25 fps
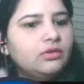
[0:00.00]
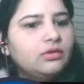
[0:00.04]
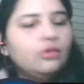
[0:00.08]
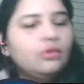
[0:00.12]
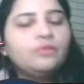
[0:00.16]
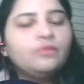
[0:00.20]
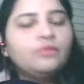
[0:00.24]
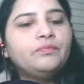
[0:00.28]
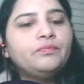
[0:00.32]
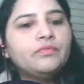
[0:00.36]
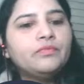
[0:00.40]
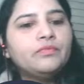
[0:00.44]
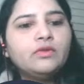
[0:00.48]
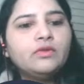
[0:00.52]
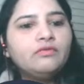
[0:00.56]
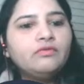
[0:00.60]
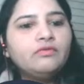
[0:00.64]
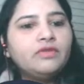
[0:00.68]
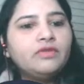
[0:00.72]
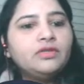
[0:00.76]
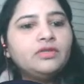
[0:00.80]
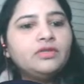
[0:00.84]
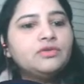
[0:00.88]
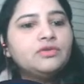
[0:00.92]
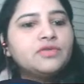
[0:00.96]
No,
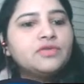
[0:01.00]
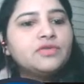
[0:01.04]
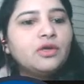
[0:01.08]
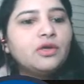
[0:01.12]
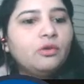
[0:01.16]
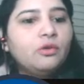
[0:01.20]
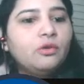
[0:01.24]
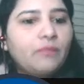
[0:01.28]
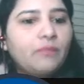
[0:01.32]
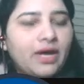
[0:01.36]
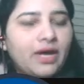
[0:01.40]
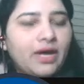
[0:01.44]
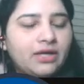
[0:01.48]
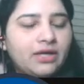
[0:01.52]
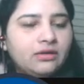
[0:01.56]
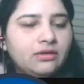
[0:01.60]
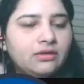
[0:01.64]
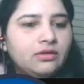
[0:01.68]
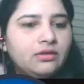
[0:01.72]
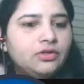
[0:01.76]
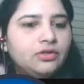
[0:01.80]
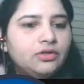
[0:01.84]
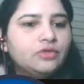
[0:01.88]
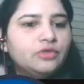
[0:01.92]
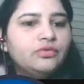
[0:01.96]
when you say
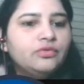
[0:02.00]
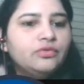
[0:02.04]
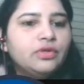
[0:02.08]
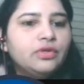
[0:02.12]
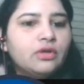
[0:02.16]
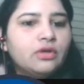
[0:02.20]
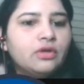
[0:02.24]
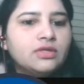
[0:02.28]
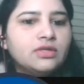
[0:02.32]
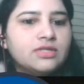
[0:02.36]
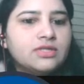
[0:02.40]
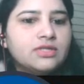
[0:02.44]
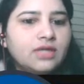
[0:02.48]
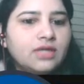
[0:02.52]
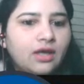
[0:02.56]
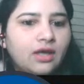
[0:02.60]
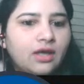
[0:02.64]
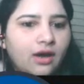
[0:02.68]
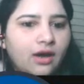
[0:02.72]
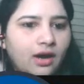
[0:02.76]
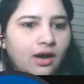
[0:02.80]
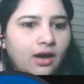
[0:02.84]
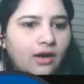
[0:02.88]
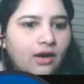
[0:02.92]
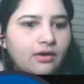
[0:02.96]
opine, you will not say
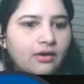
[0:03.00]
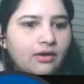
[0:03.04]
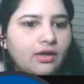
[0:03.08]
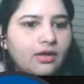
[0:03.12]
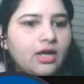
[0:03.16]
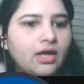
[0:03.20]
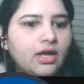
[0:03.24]
are,